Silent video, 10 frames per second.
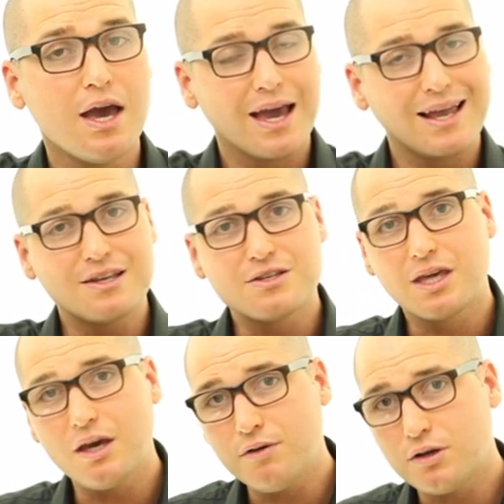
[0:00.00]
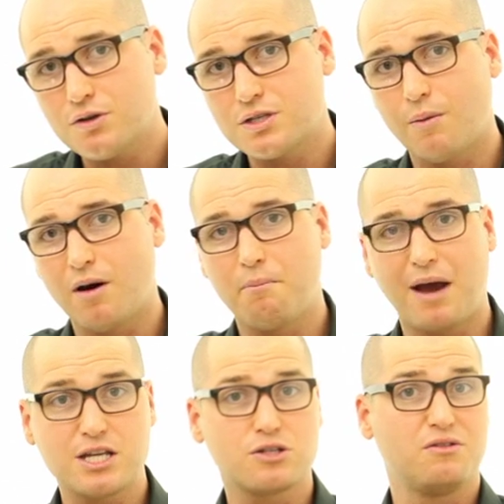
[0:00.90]
It is given to someone
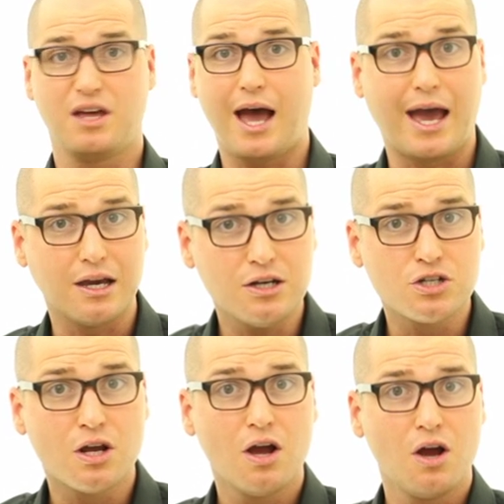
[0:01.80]
based on their age,